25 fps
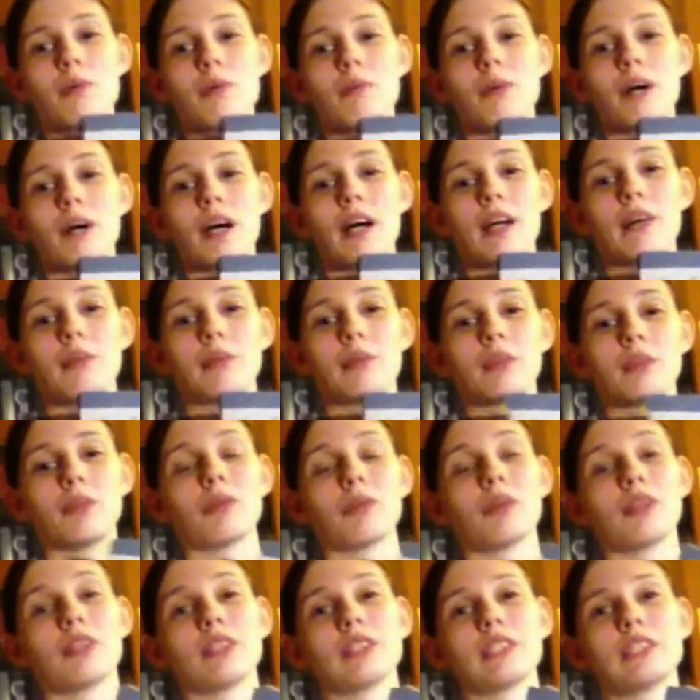by William
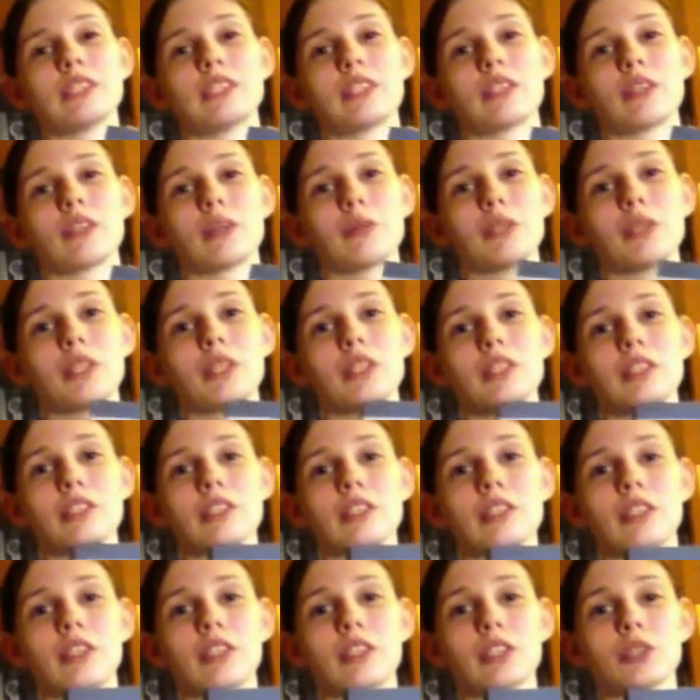Wallace's army in the
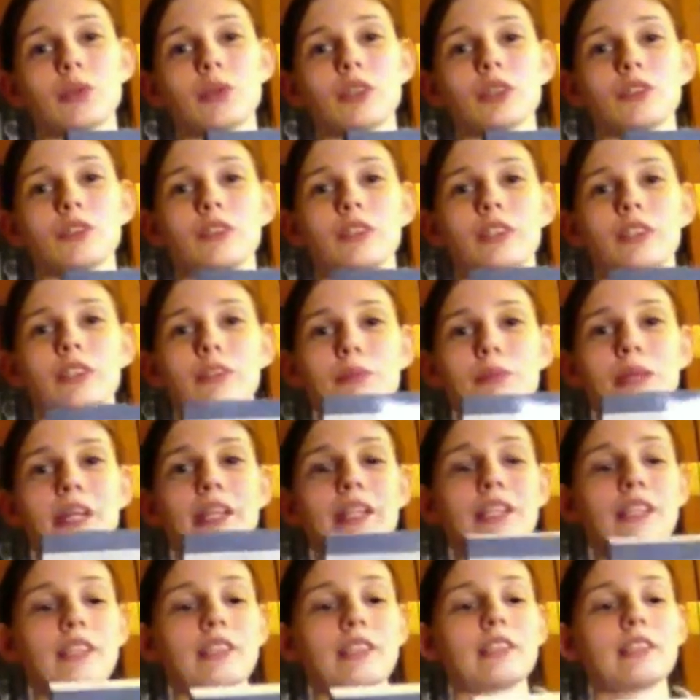Scottish Wars for
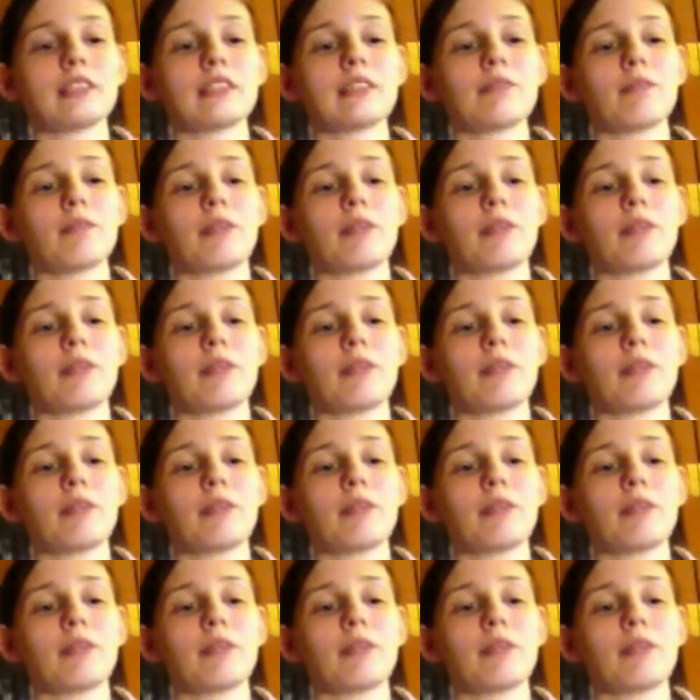Independence.